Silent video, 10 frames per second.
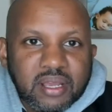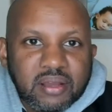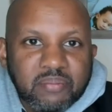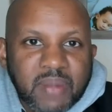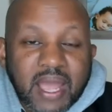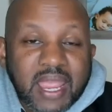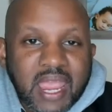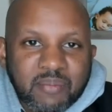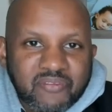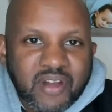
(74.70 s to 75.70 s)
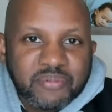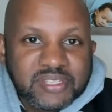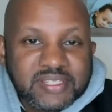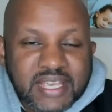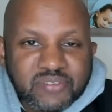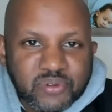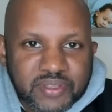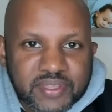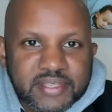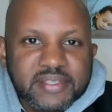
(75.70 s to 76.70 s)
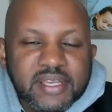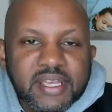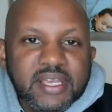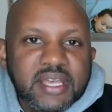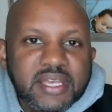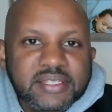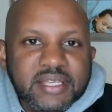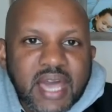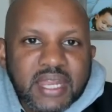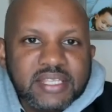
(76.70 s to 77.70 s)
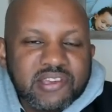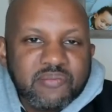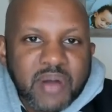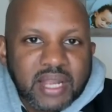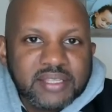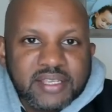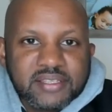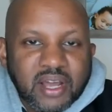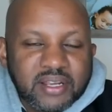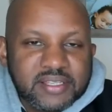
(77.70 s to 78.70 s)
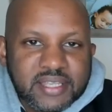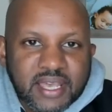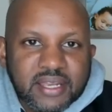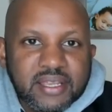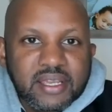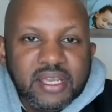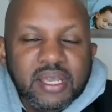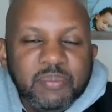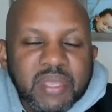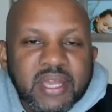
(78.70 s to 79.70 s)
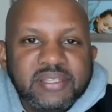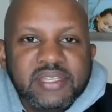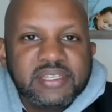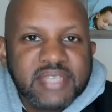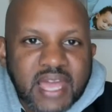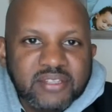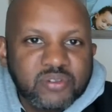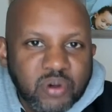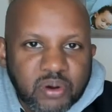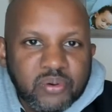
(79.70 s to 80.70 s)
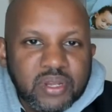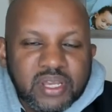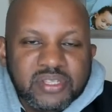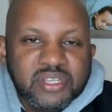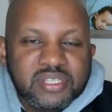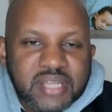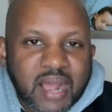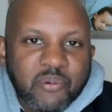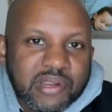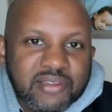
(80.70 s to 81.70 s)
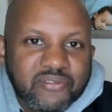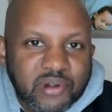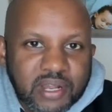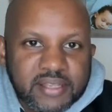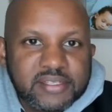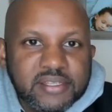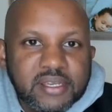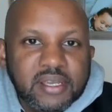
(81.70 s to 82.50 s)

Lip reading: my aim, if I'm successful in this, is to kind of turn politics on its head, because the status quo is just not working for us.